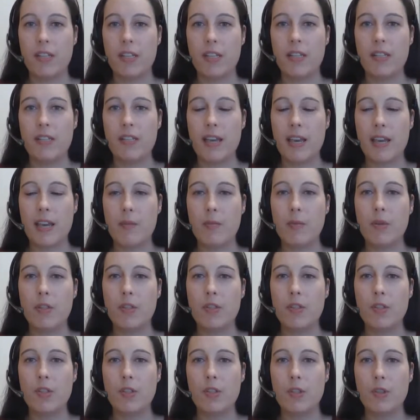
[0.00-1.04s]
It's able
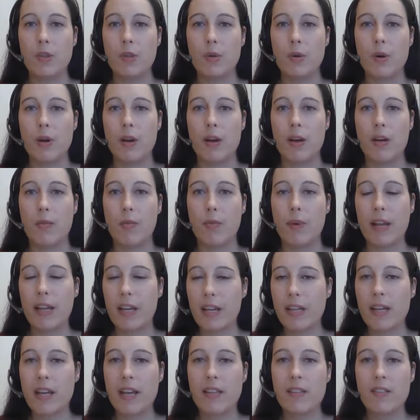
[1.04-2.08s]
to
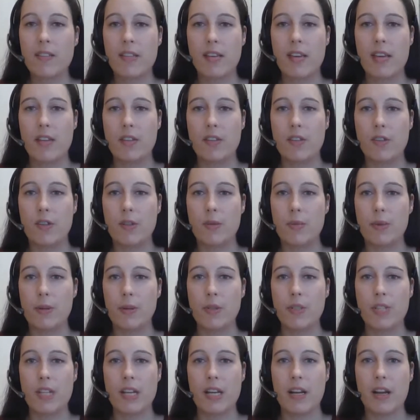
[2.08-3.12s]
recognize the ACE2
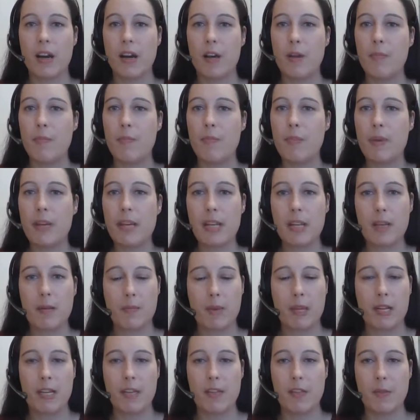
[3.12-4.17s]
protein on many,
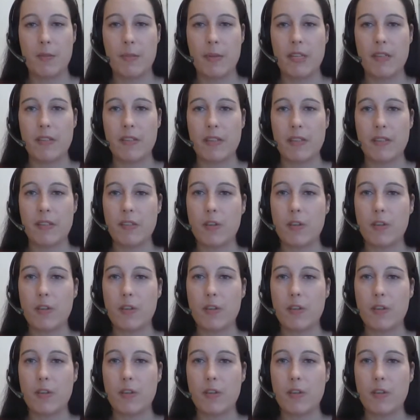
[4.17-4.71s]
many species.